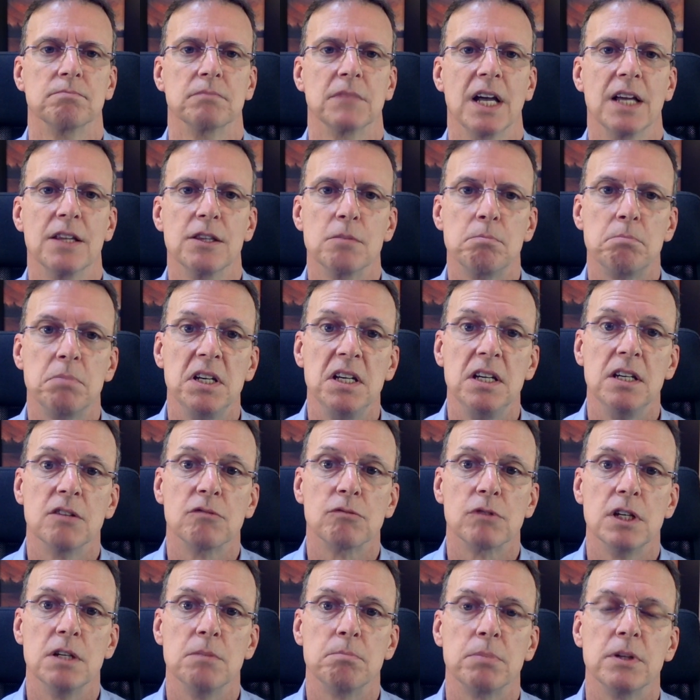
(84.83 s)
And the P in
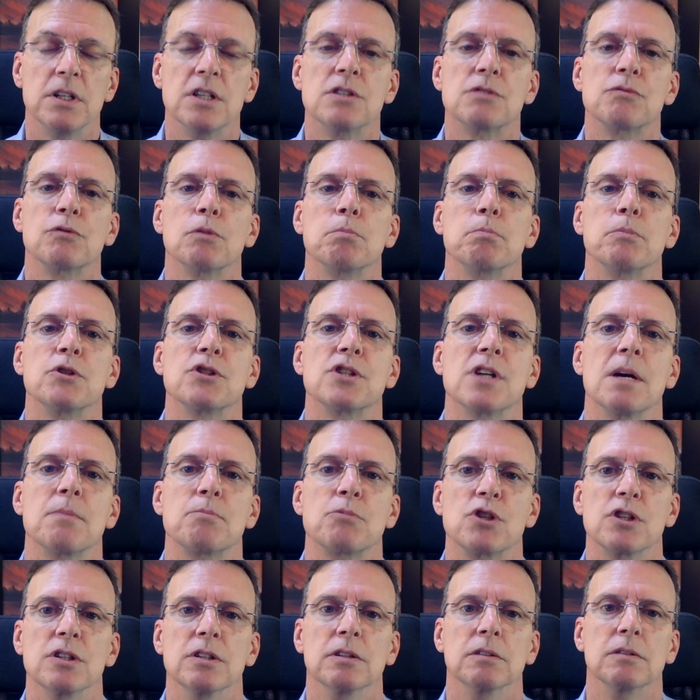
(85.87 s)
reap is for
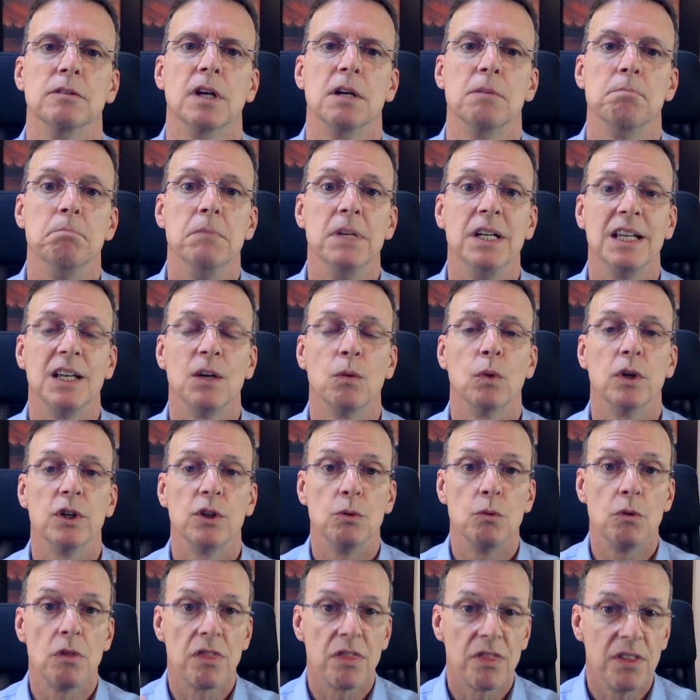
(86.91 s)
perception, meaning what
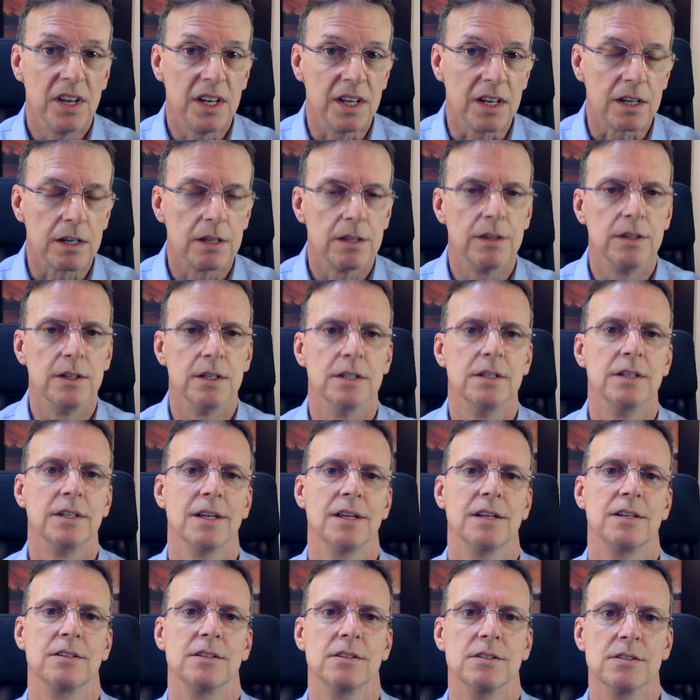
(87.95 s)
you think the
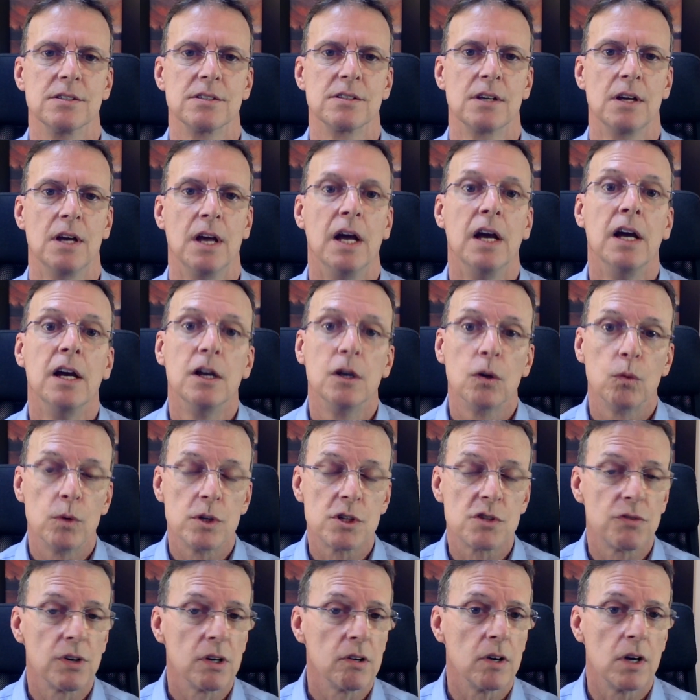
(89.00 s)
intent is, which
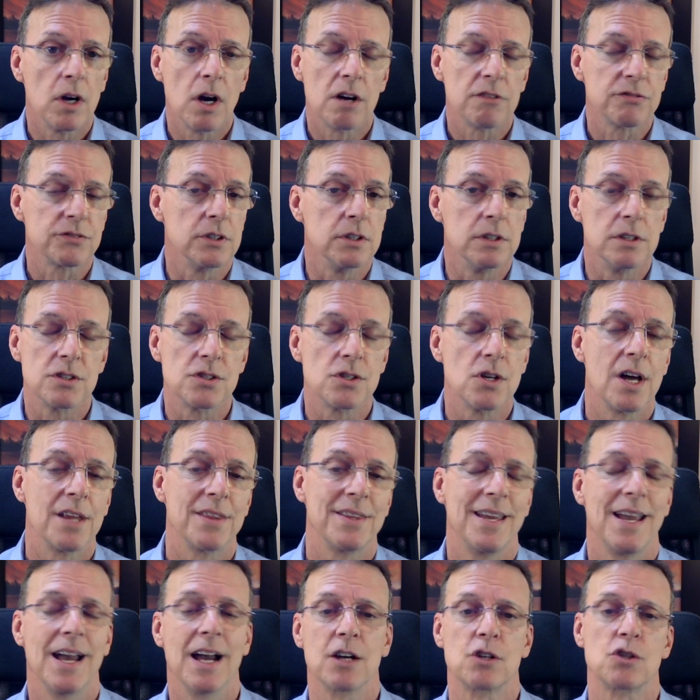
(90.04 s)
very often is not
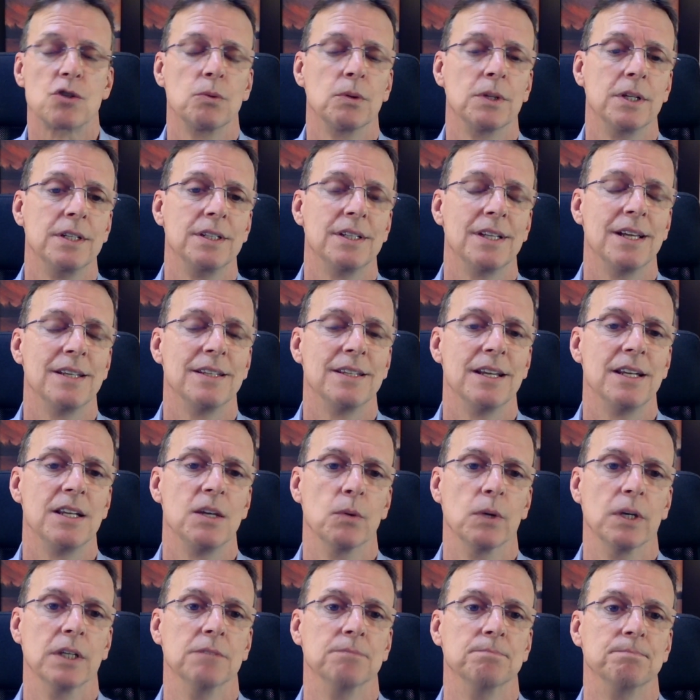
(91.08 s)
the actual intent anyway.